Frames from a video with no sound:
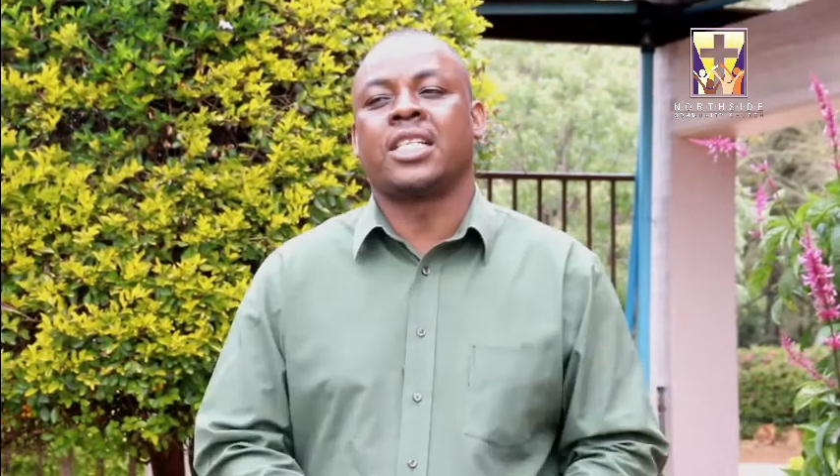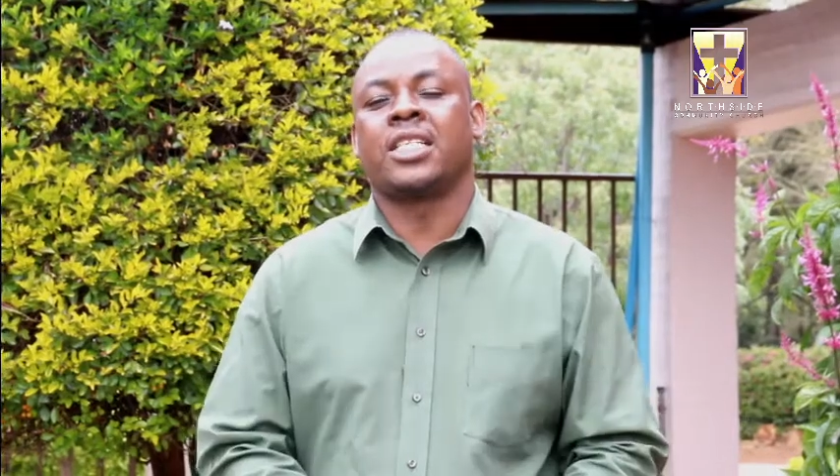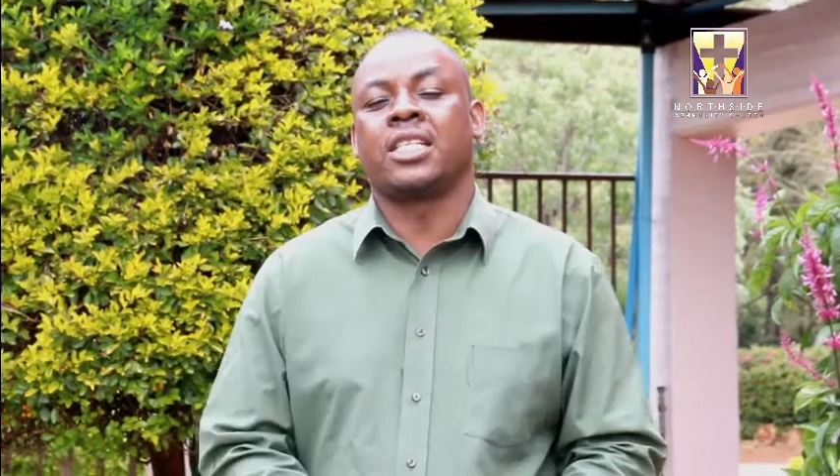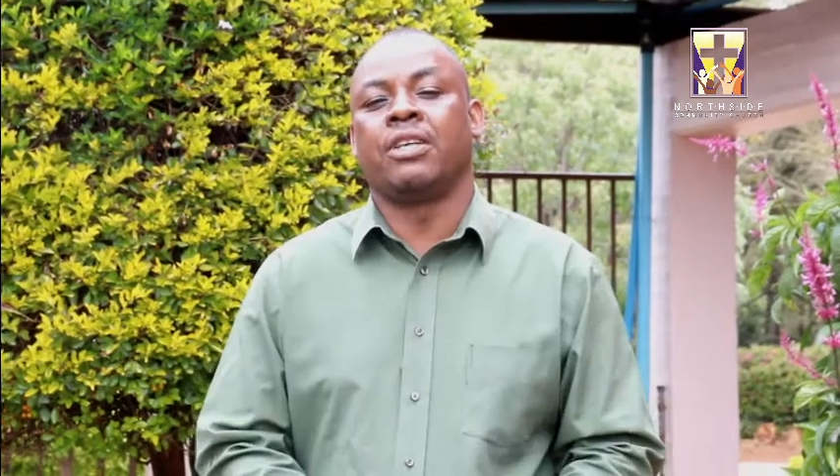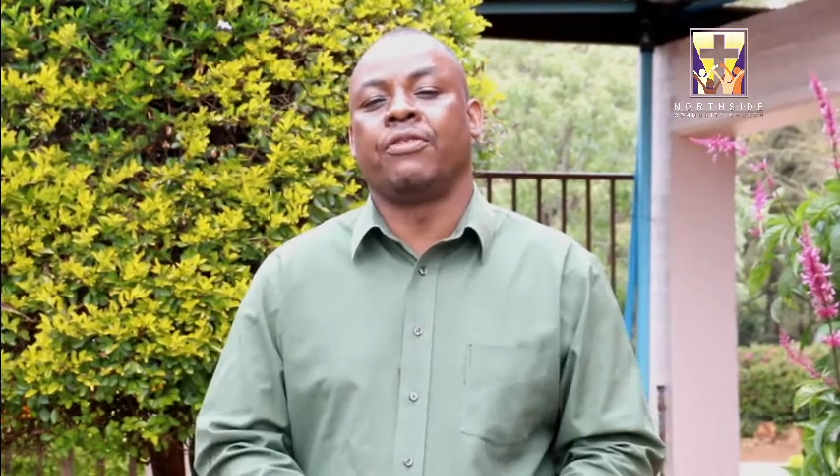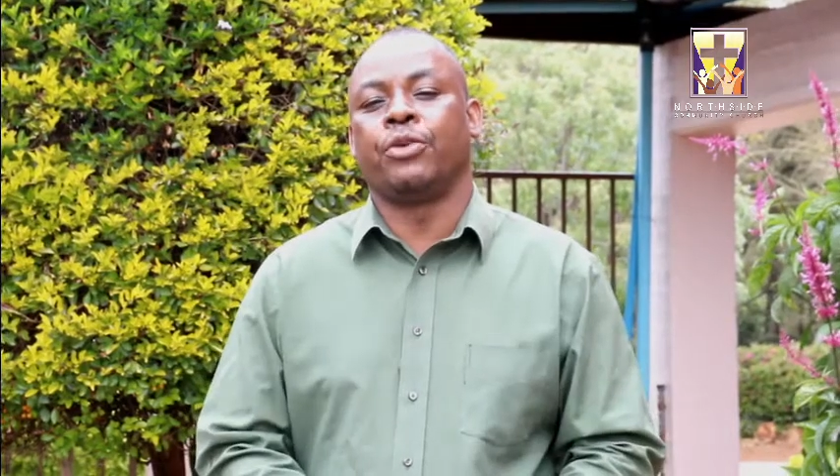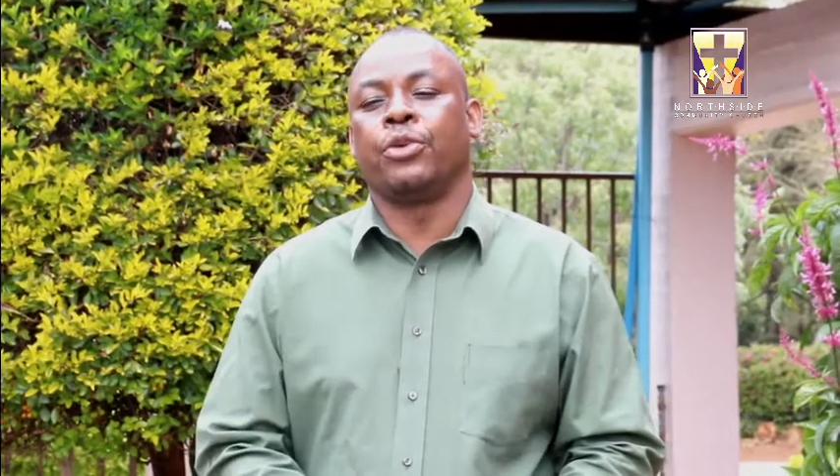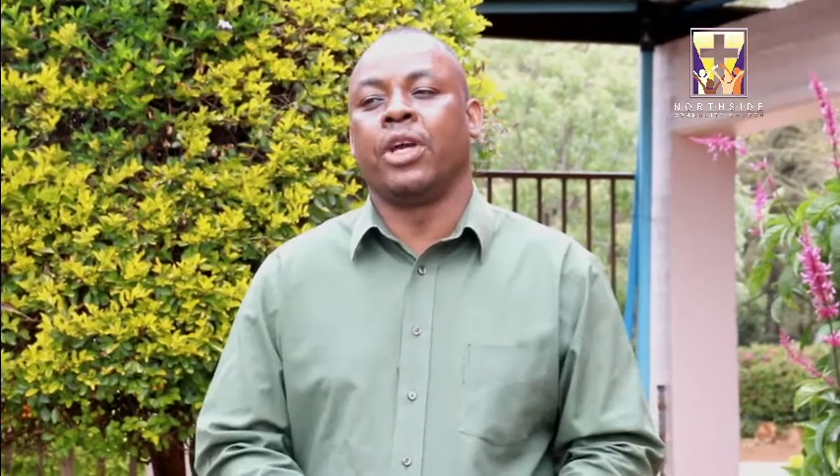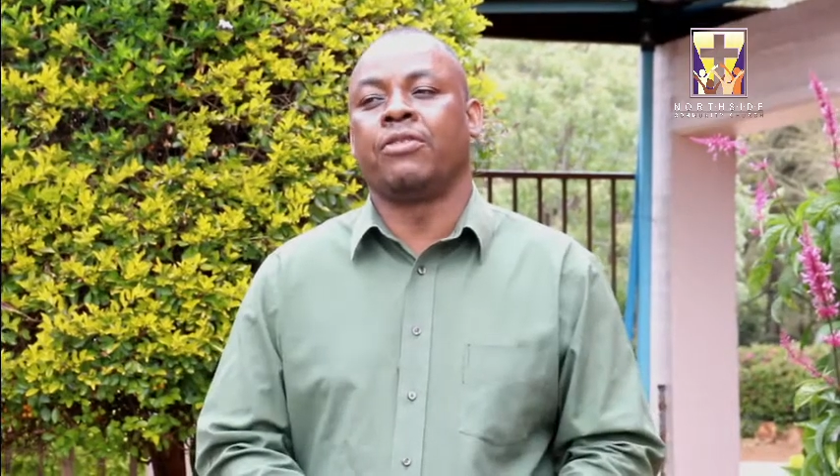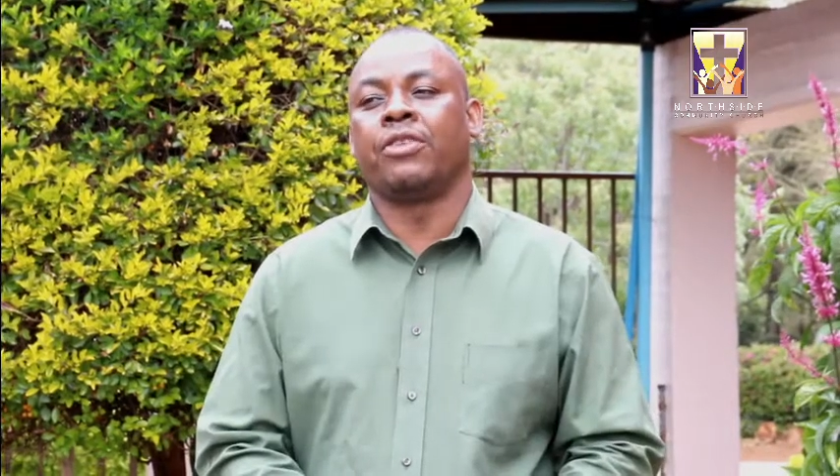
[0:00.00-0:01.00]
us if
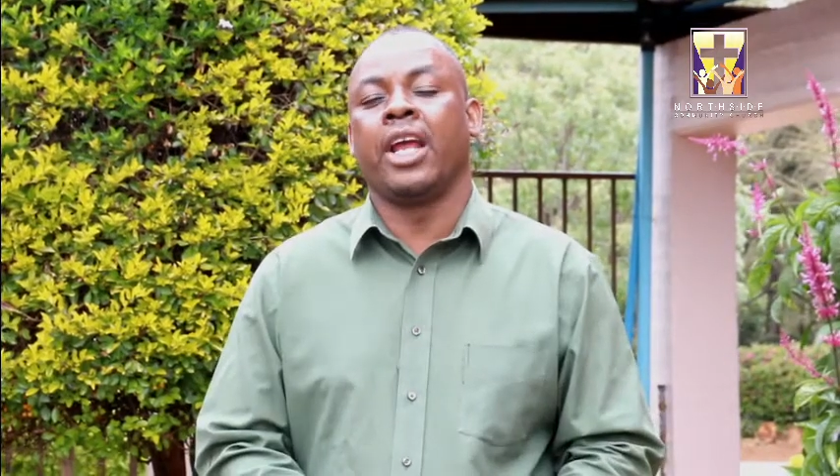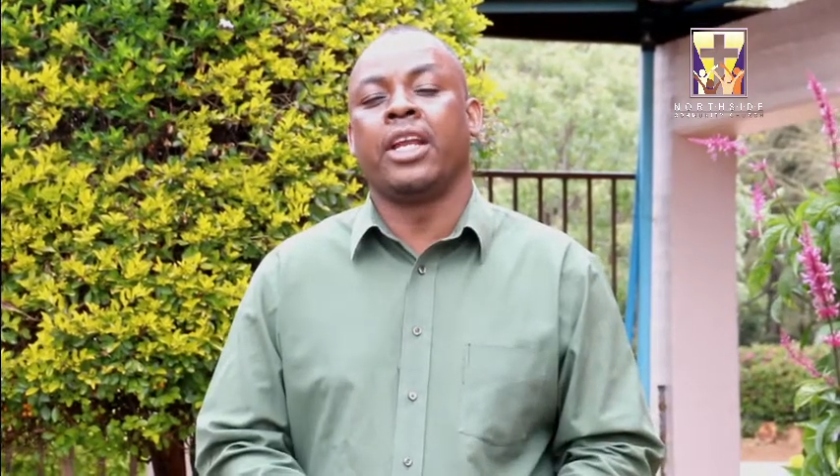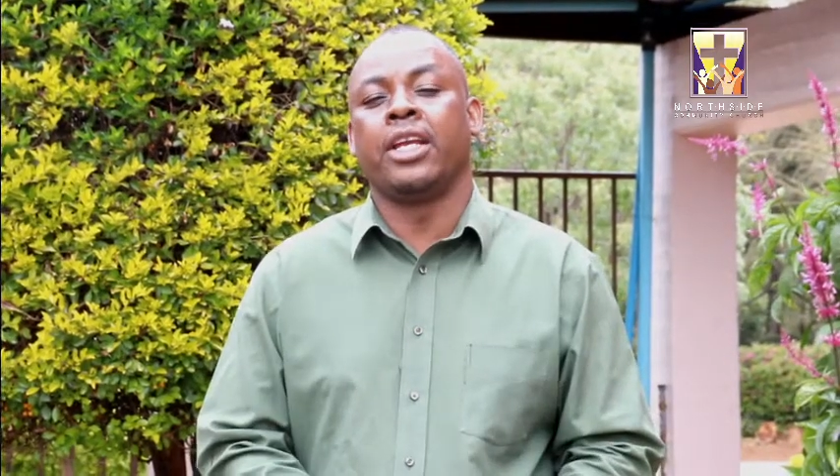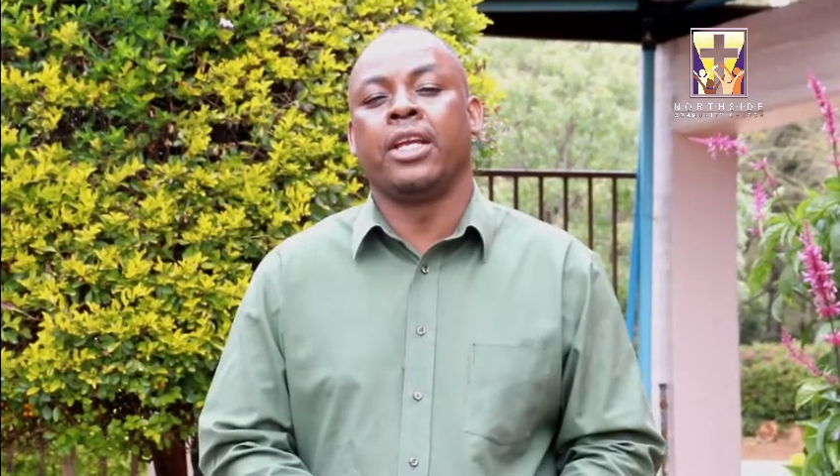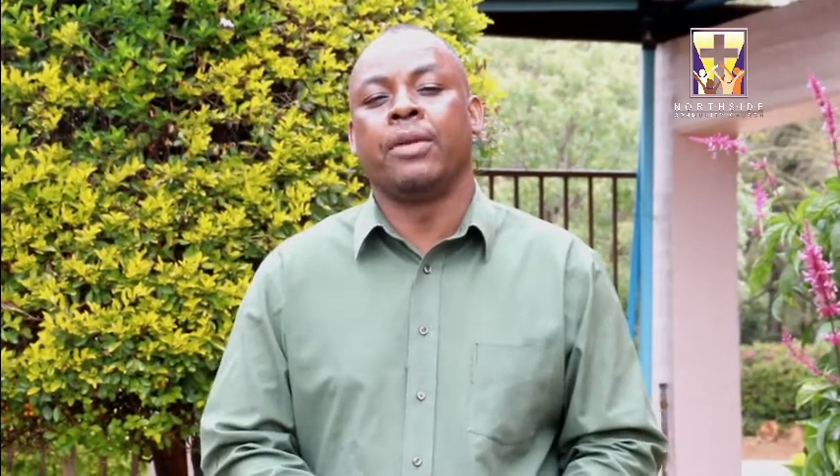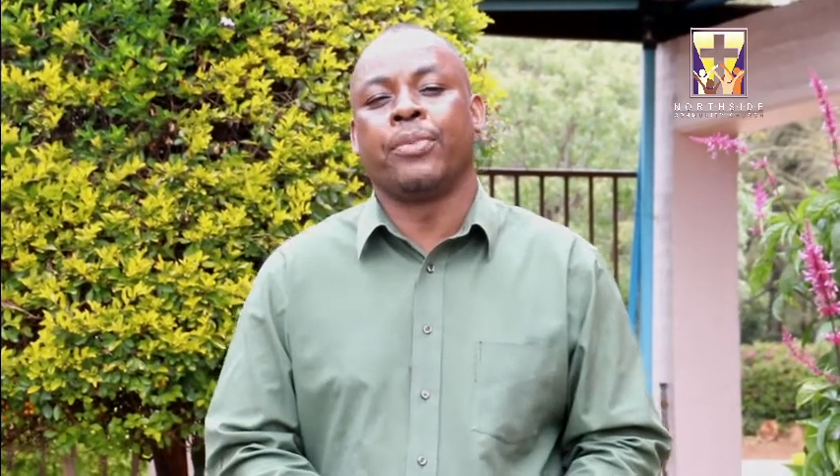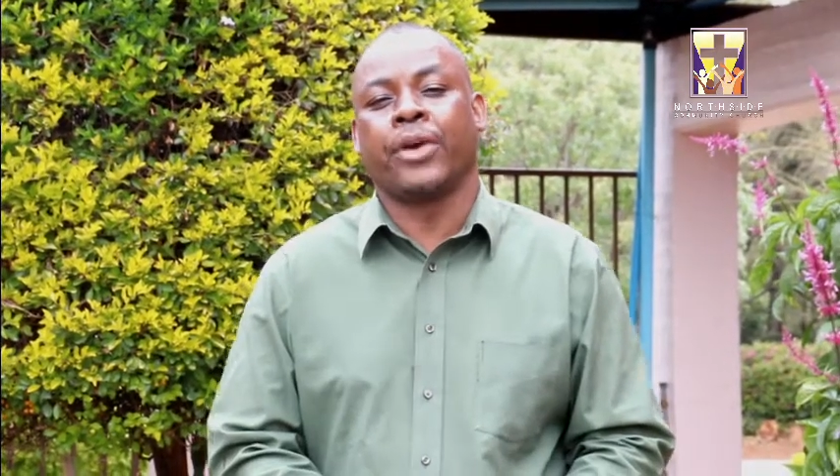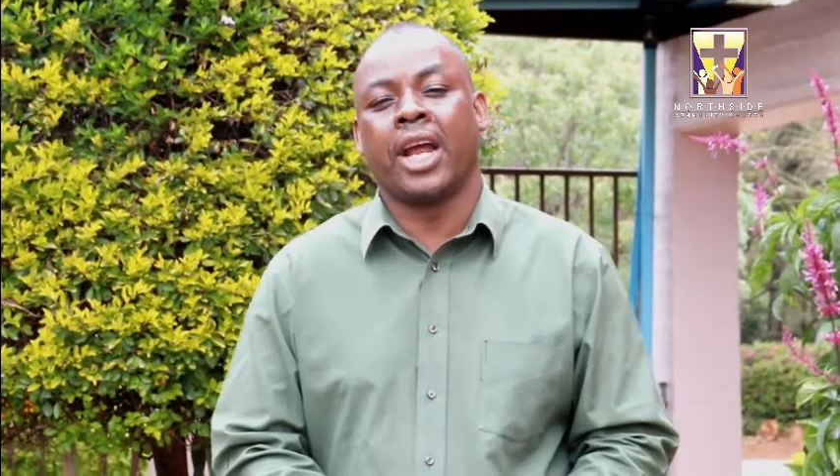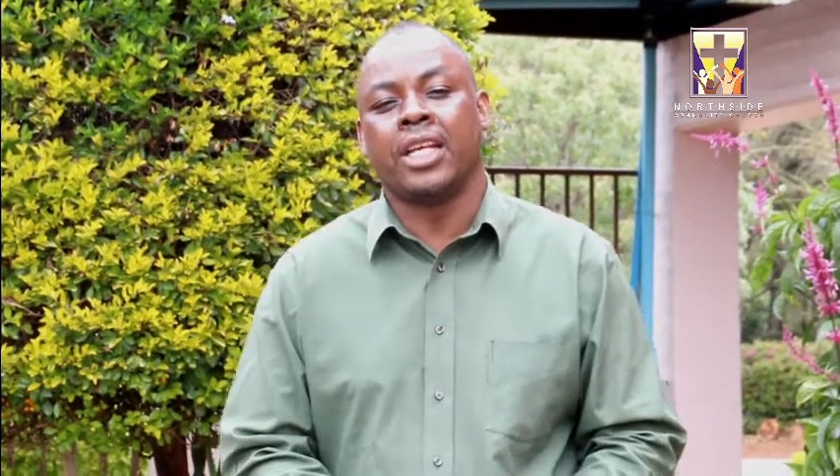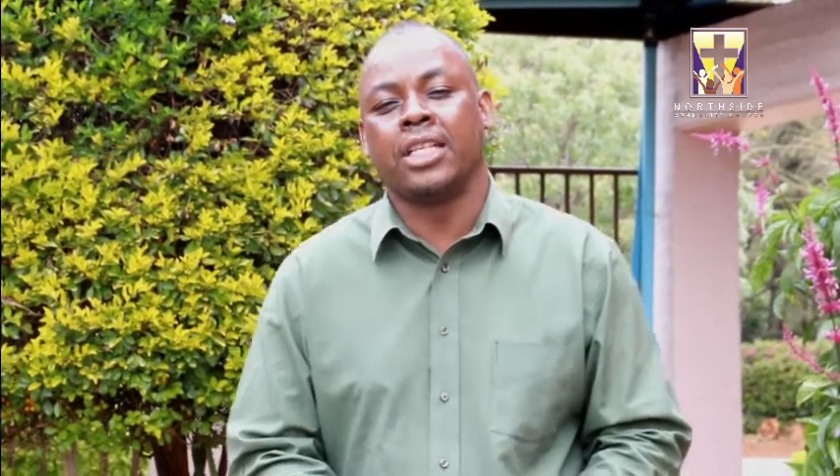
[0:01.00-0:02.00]
you have any
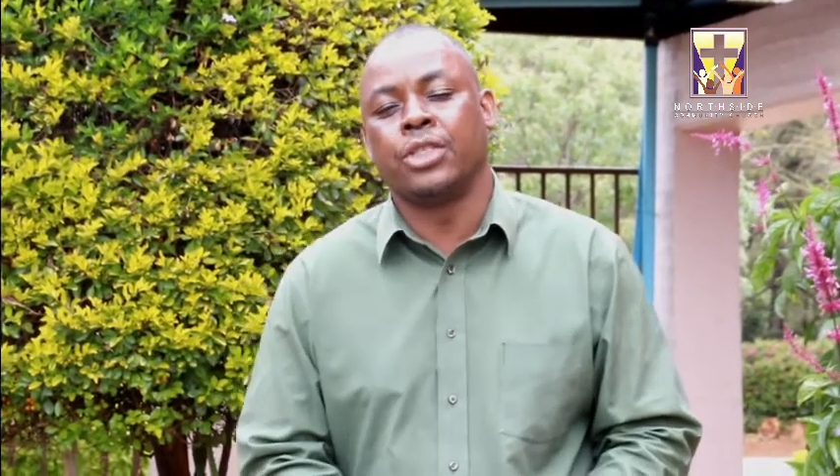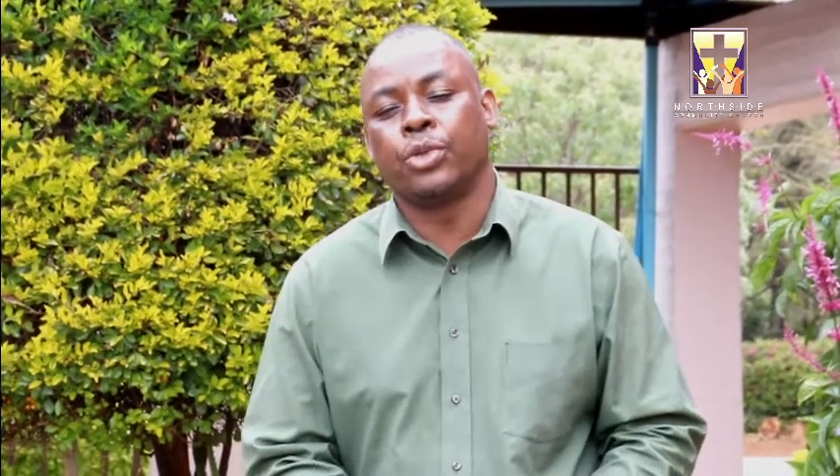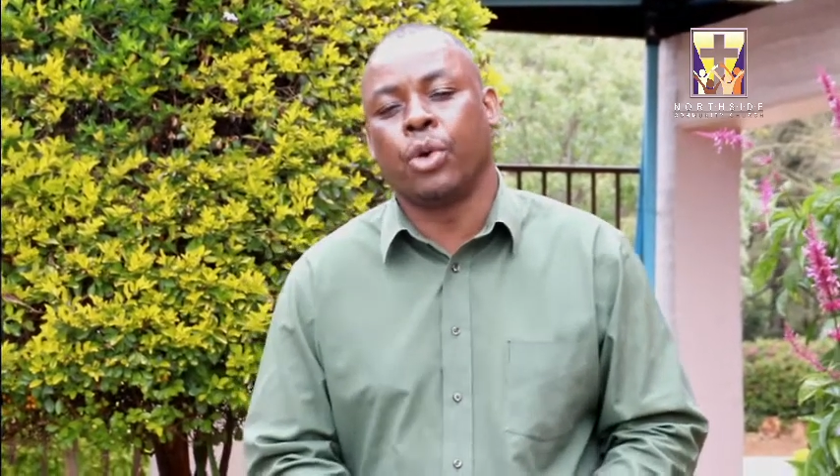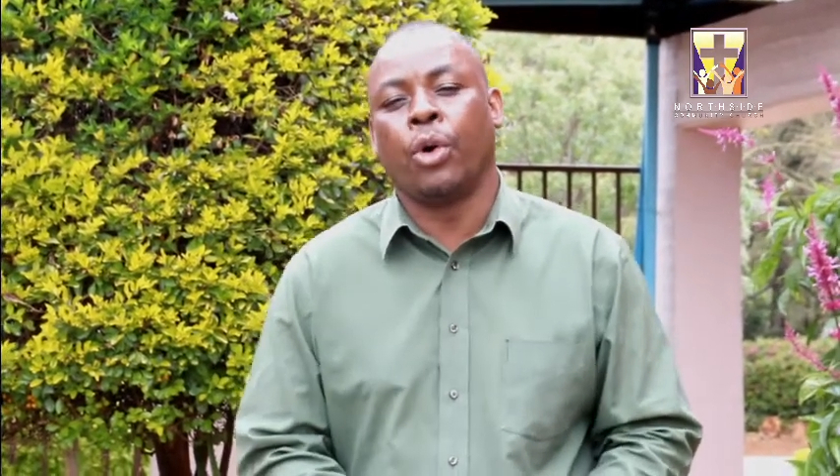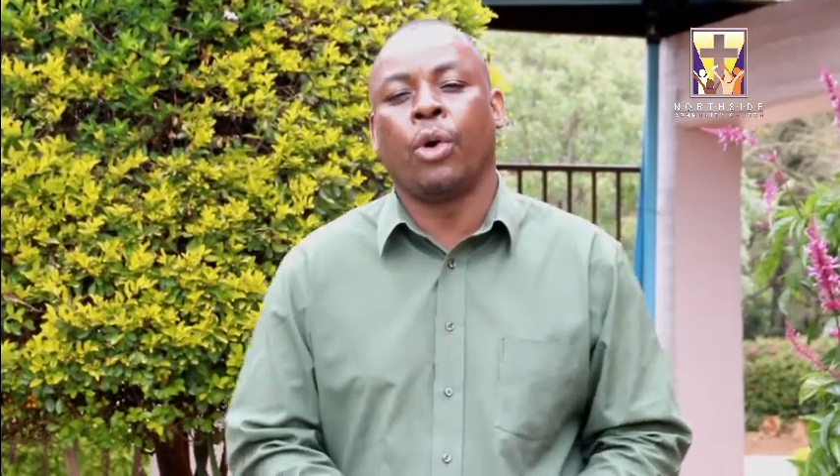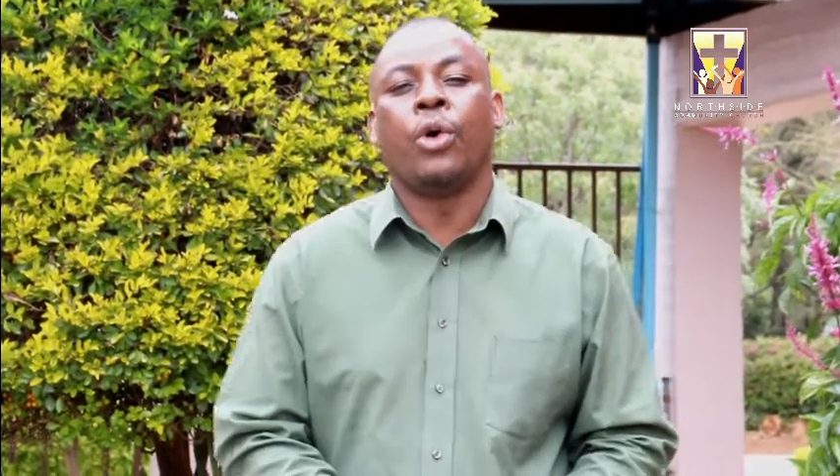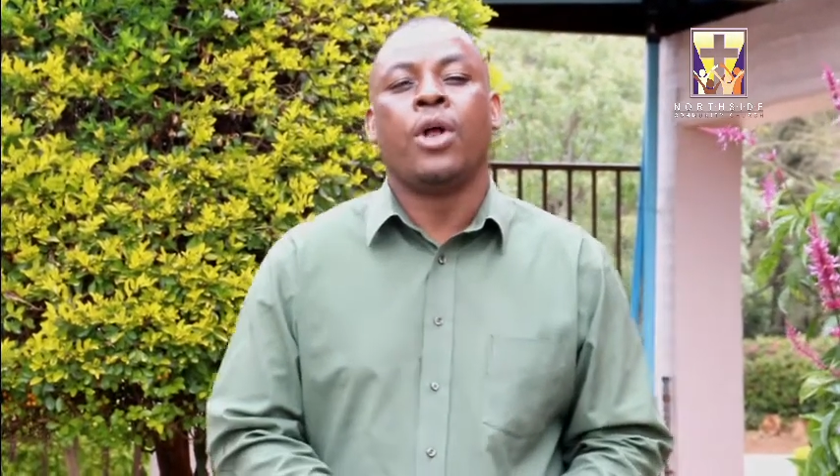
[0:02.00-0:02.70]
prayer needs or